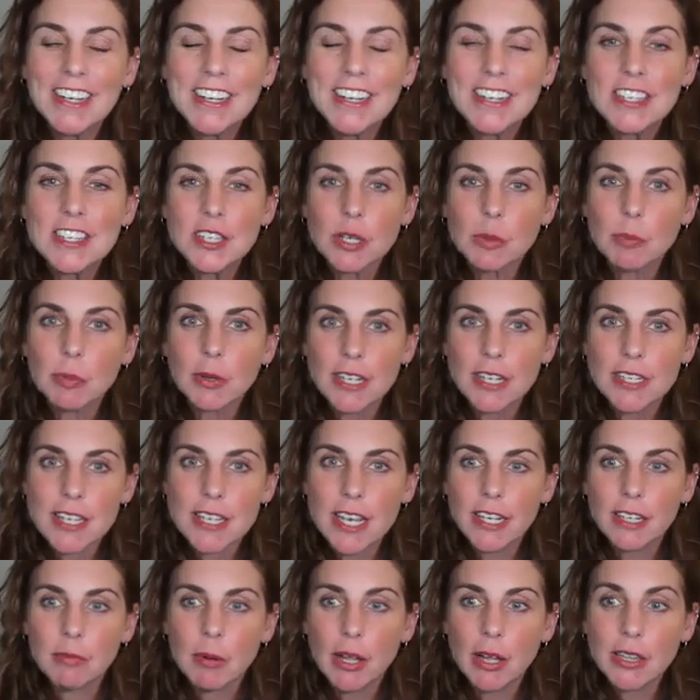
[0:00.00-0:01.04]
Super
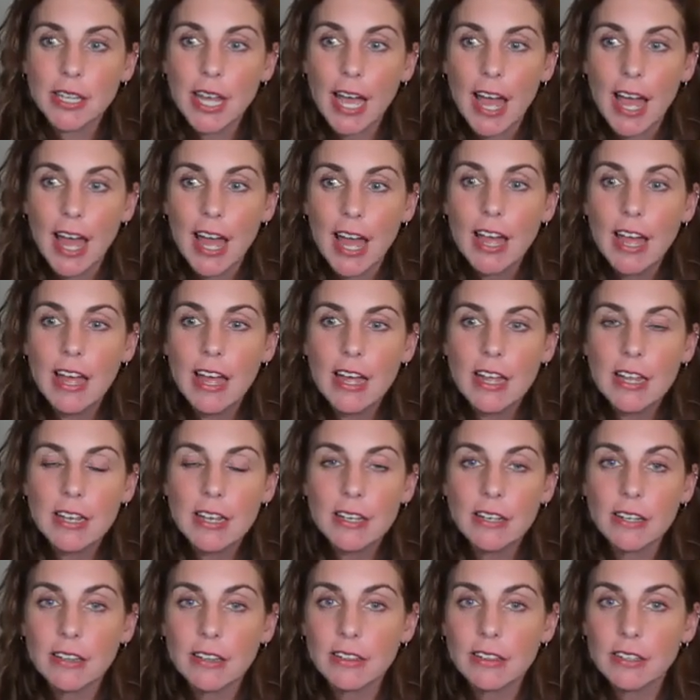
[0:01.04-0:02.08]
excited about that.
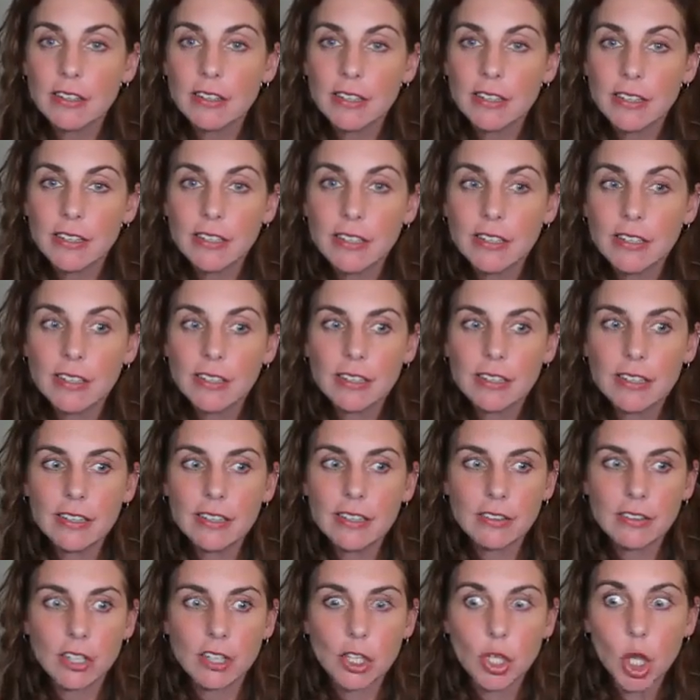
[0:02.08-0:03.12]
And the
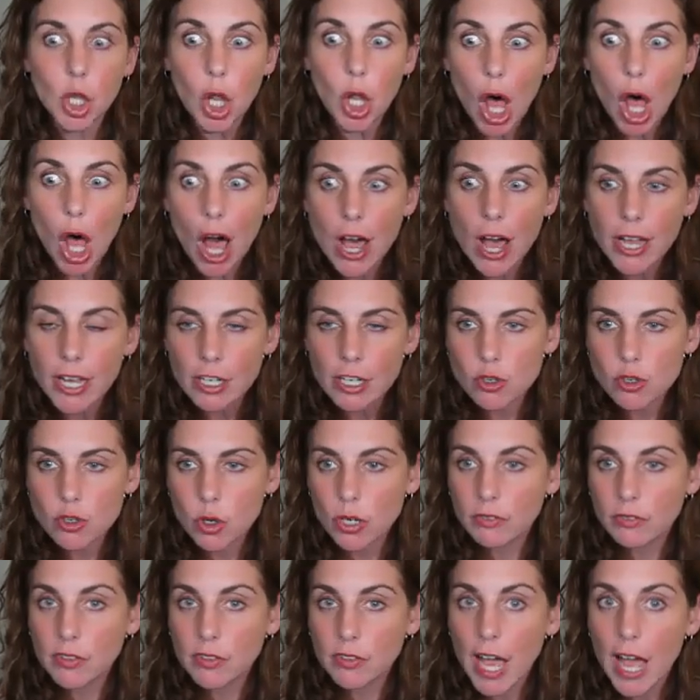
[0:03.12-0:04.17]
long and
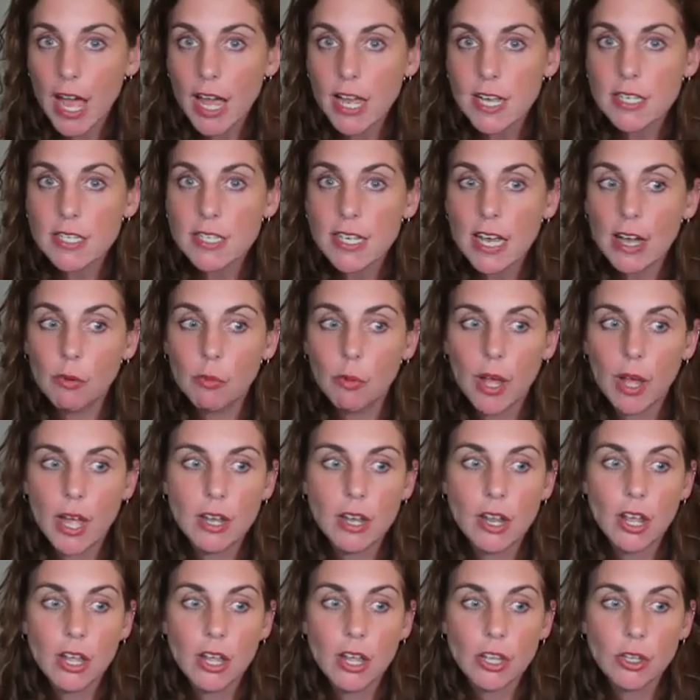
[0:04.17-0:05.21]
short of that is that
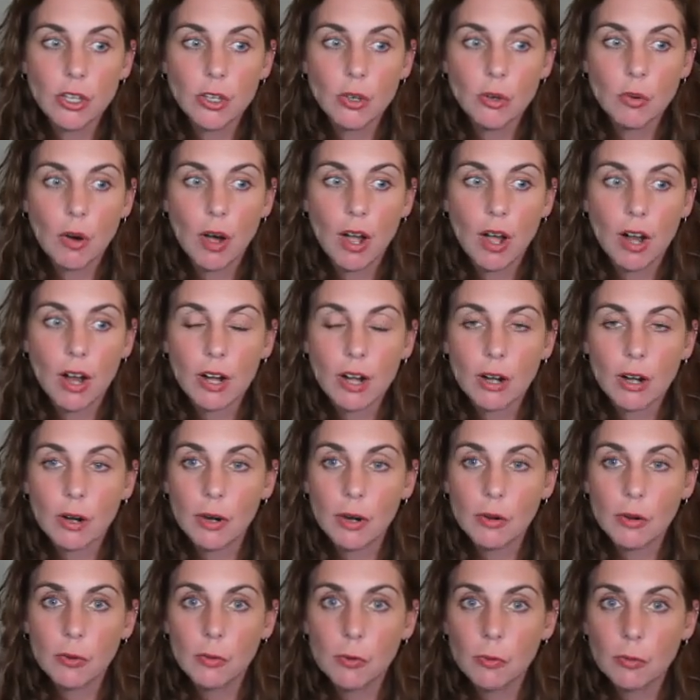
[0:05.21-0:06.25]
when you are
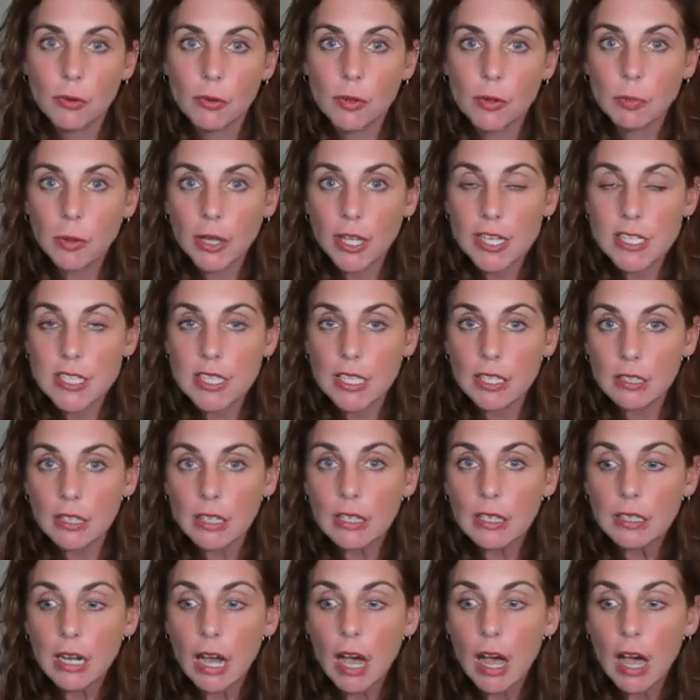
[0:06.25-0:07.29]
replacing
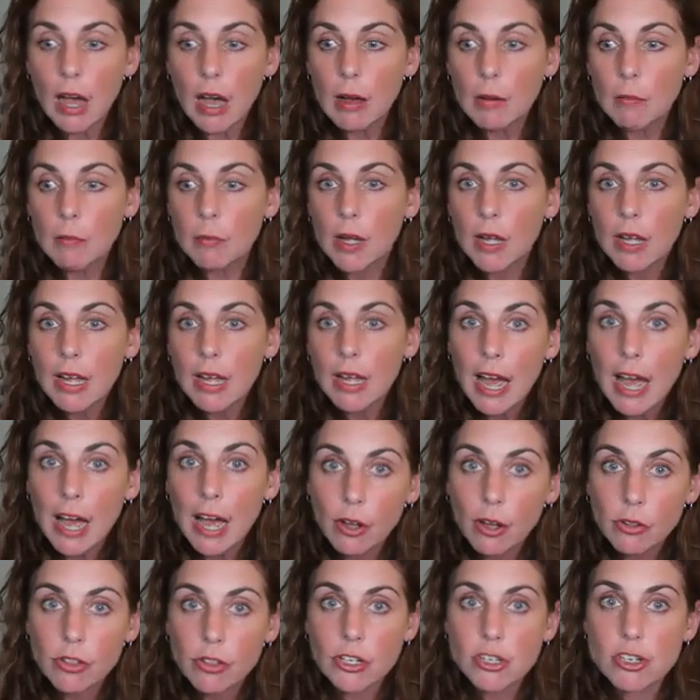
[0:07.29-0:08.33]
income,
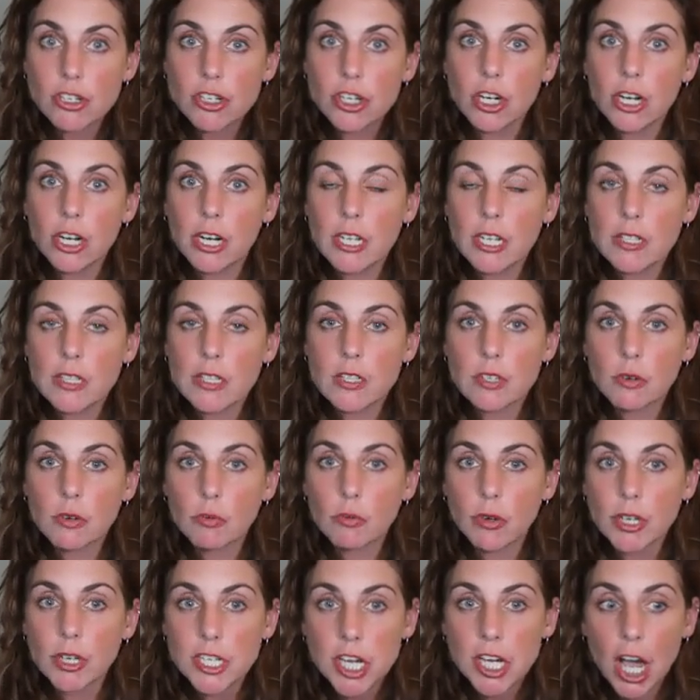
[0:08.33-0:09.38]
health insurance,
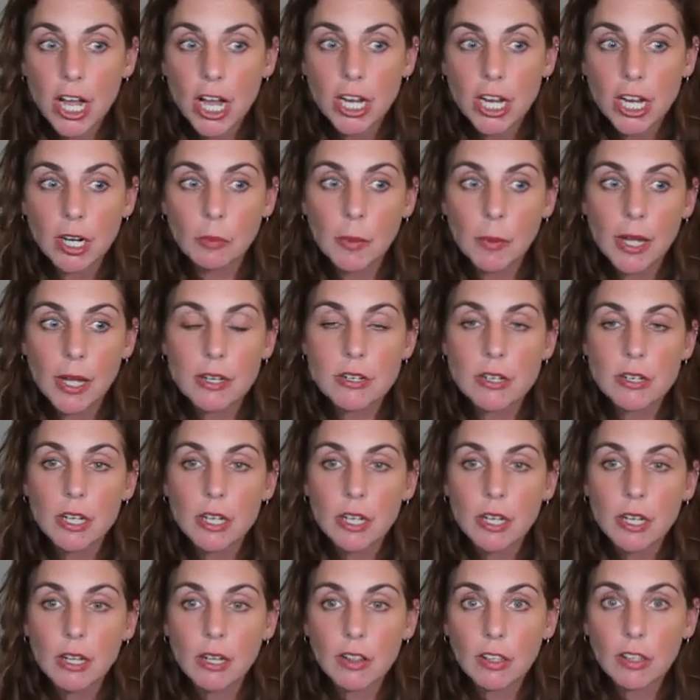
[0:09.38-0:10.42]
retirement,
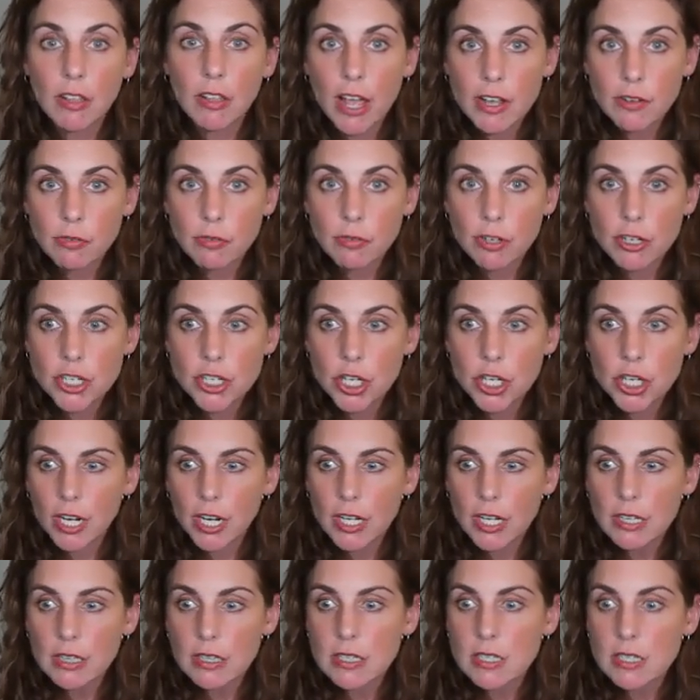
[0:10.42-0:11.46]
life
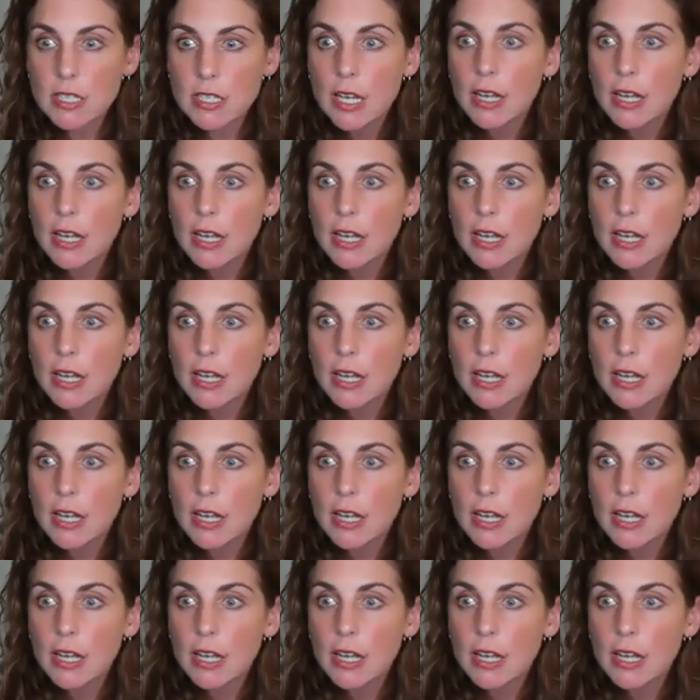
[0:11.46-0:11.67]
insurance,